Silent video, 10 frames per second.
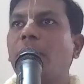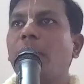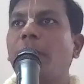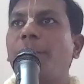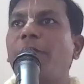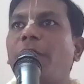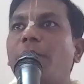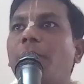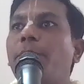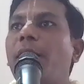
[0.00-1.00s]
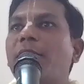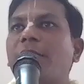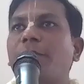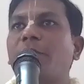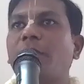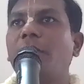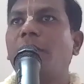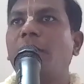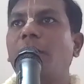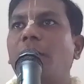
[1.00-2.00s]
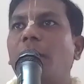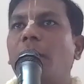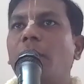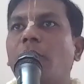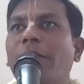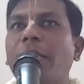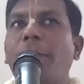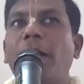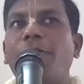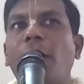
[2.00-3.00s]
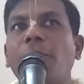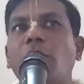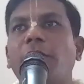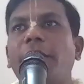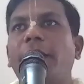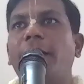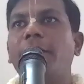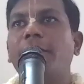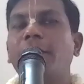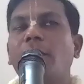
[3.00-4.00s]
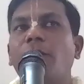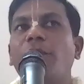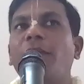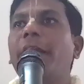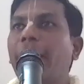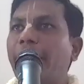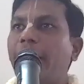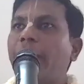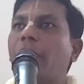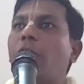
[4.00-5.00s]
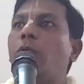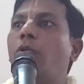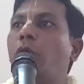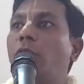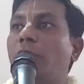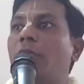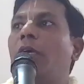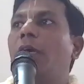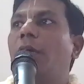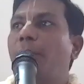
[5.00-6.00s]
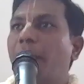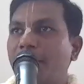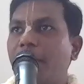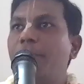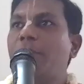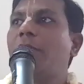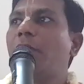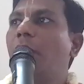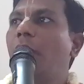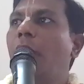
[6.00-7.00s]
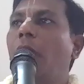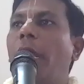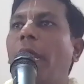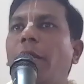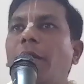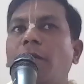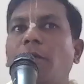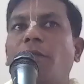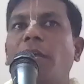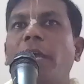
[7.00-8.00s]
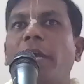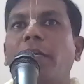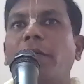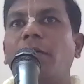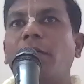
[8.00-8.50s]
Okay, they perform some pastimes. So when they perform those leelas, we get attracted to those pastimes and we